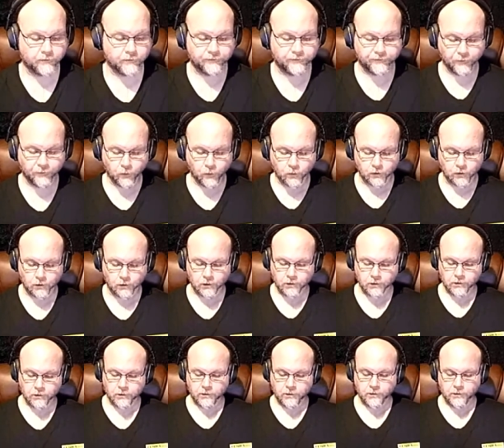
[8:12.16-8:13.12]
4,
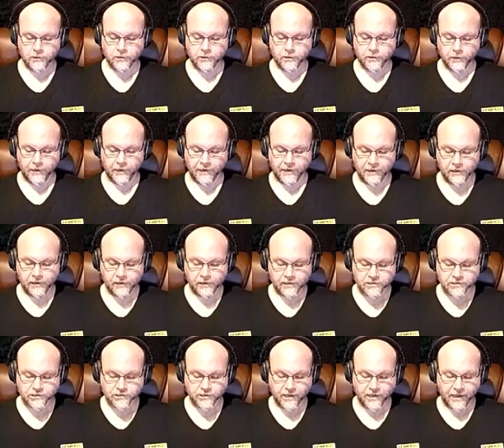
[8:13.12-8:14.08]
and it
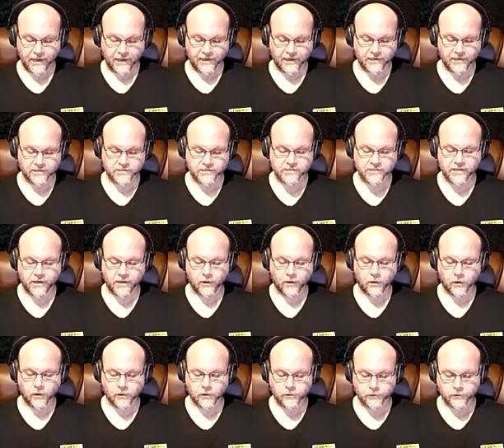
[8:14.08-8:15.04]
actually has that
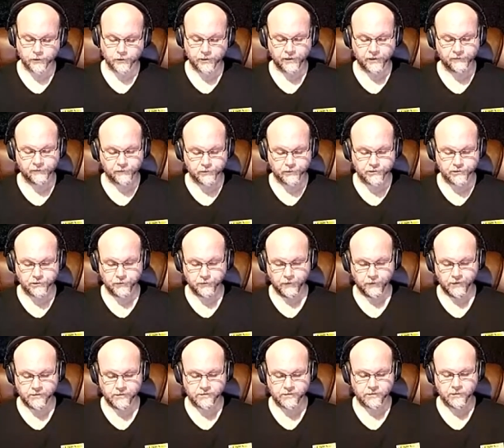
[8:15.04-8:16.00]
harder cover to
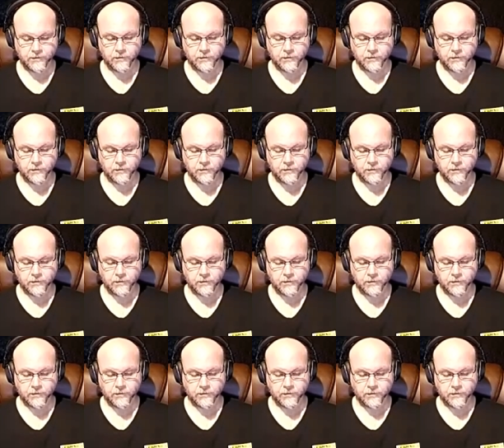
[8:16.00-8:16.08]
it.